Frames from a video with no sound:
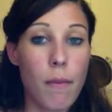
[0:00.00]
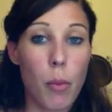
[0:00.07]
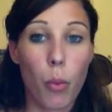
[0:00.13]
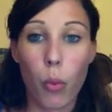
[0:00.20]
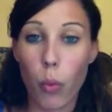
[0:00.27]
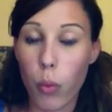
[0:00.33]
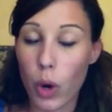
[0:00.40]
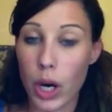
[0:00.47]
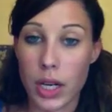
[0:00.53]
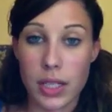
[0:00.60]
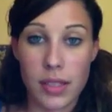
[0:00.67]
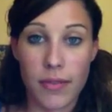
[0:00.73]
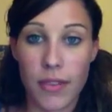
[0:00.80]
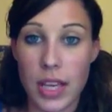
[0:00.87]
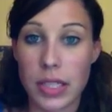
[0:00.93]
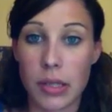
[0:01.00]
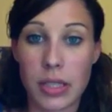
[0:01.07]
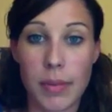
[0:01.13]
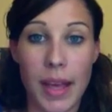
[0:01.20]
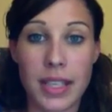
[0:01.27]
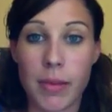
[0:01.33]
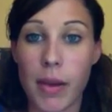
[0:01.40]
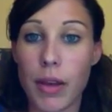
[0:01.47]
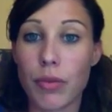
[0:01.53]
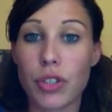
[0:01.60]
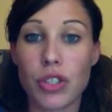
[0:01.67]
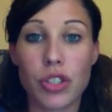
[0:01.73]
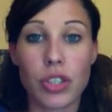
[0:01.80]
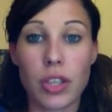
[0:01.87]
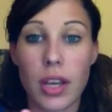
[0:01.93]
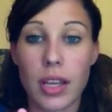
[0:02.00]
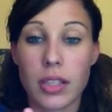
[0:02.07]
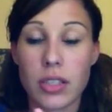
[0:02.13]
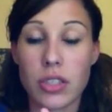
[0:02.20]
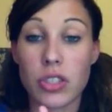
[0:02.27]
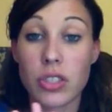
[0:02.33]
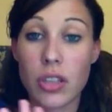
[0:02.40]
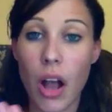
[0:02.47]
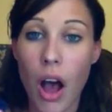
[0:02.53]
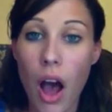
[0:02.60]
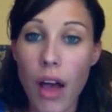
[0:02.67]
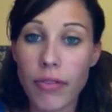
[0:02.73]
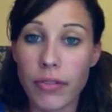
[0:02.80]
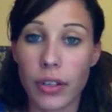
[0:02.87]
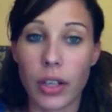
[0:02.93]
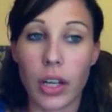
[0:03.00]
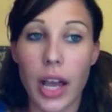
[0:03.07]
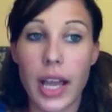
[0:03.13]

vasospasm. It's just awful.